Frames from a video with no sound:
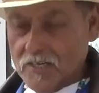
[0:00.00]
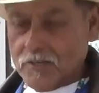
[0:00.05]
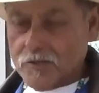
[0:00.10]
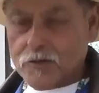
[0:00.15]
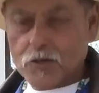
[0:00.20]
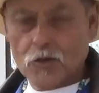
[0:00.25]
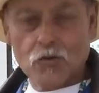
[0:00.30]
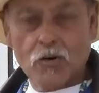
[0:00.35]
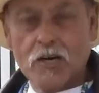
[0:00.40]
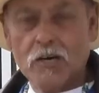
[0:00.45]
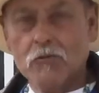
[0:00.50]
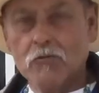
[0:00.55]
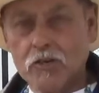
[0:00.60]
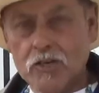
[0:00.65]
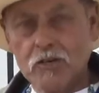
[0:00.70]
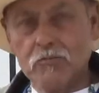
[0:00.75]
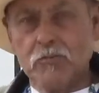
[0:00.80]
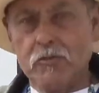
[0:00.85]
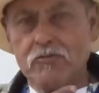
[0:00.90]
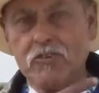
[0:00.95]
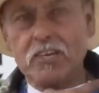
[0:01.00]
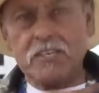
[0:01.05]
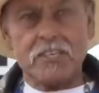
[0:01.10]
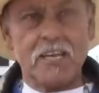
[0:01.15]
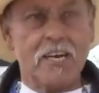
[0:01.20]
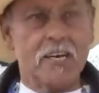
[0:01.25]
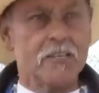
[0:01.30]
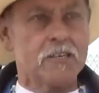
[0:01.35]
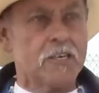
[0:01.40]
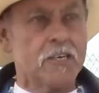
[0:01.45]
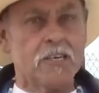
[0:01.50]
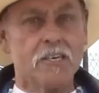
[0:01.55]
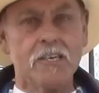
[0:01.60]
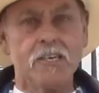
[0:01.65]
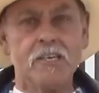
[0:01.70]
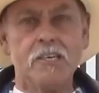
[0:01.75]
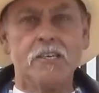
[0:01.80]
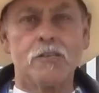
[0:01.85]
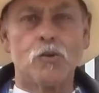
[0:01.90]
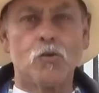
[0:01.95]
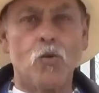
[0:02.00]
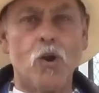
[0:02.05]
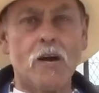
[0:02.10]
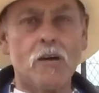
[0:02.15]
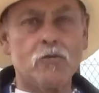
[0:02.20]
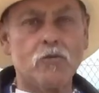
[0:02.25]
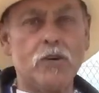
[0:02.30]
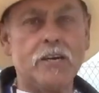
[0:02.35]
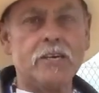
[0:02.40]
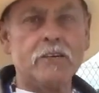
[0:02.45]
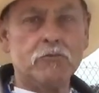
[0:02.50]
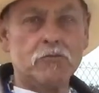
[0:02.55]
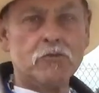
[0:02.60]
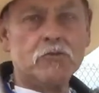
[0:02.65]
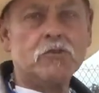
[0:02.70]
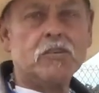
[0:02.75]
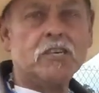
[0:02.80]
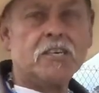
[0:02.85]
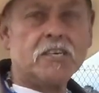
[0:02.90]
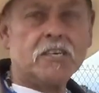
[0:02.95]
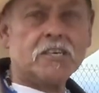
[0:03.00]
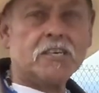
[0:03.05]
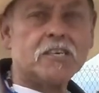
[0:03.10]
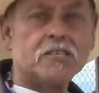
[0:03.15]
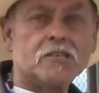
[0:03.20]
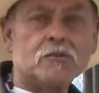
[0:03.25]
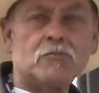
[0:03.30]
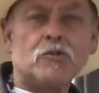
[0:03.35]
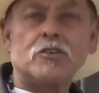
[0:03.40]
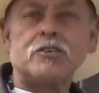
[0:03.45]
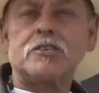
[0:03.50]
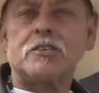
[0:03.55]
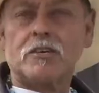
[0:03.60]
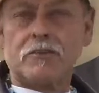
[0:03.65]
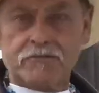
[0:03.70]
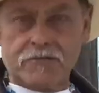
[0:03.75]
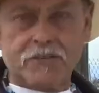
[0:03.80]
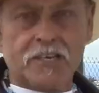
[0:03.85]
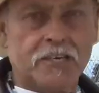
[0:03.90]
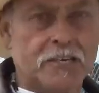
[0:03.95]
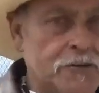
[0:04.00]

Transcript: So uh, we're going to move on down the, the walkway and we'll get some more stuff. Thank